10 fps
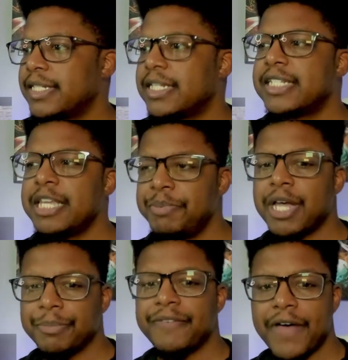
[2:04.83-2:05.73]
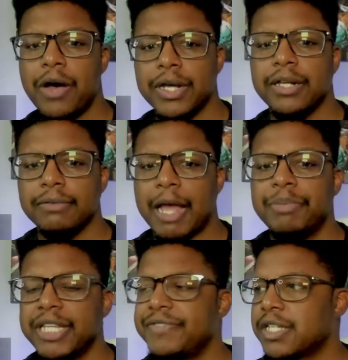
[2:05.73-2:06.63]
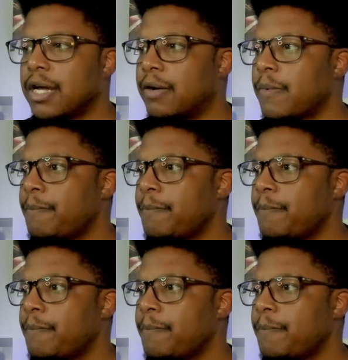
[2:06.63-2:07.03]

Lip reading: Does he become the Falcon? I believe so.